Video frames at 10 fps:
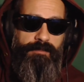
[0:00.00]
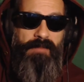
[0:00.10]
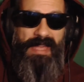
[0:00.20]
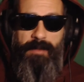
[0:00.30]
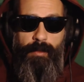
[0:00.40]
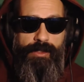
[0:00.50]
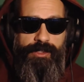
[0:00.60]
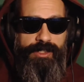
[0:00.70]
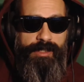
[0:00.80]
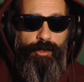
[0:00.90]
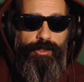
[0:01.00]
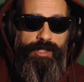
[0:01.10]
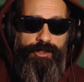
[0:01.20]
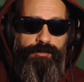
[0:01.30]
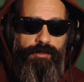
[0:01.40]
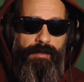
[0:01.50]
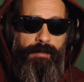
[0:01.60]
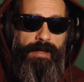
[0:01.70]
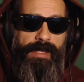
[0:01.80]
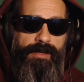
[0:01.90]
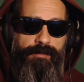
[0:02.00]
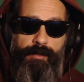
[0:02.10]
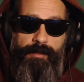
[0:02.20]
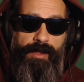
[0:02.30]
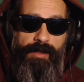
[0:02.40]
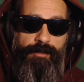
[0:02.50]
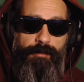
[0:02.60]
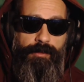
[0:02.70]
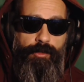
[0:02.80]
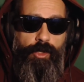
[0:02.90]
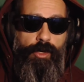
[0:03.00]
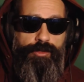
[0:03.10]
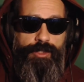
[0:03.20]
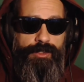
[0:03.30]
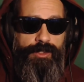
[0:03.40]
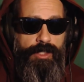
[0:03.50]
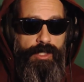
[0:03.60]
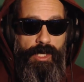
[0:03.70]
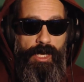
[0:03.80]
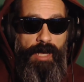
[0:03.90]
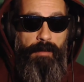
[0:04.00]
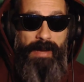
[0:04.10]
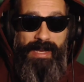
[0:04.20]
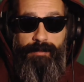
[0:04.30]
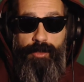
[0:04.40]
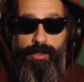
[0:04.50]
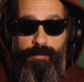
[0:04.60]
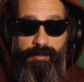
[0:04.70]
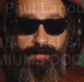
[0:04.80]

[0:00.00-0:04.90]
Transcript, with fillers: Maybe we'll see some rotation from the player from the two coaches. Bayern Munich will